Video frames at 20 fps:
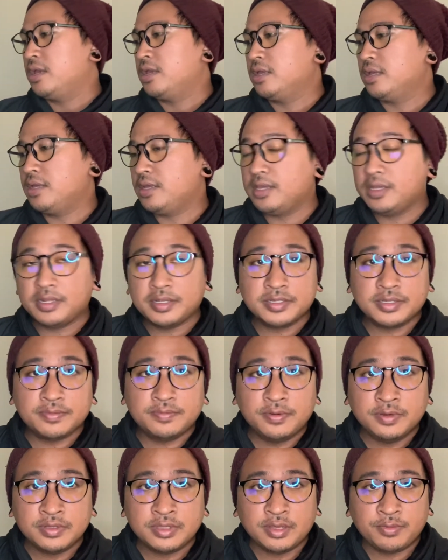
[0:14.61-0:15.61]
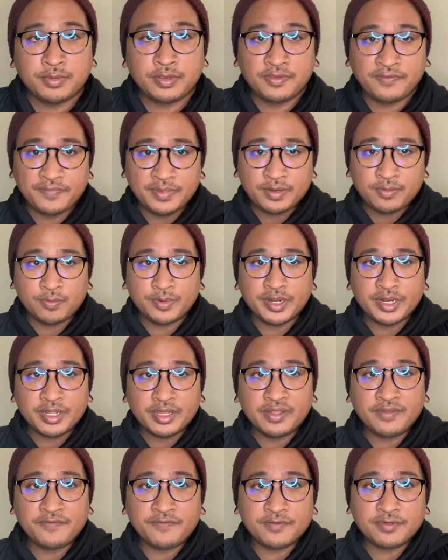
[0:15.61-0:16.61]
It is the book that we've been reading
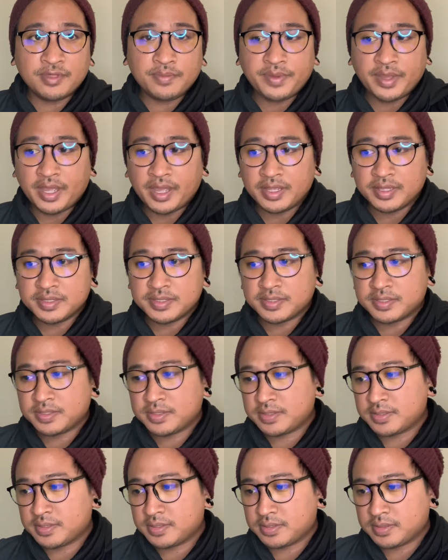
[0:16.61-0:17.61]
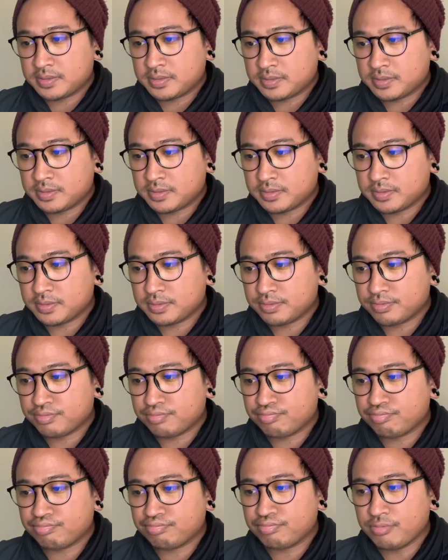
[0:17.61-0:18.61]
for the past
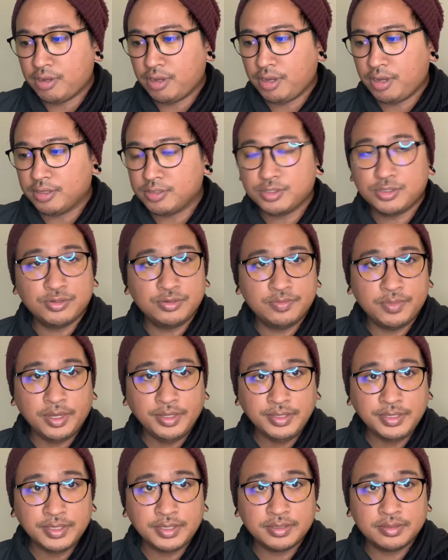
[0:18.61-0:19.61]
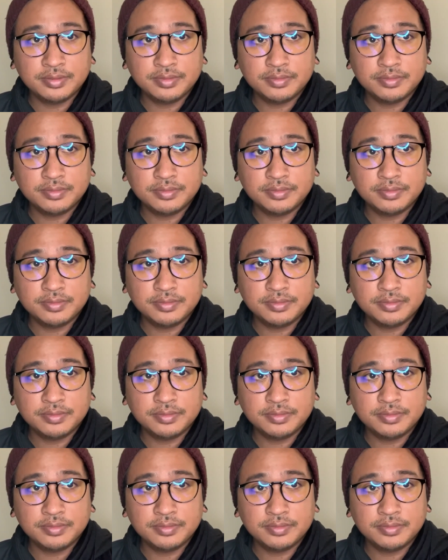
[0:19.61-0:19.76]
2 months.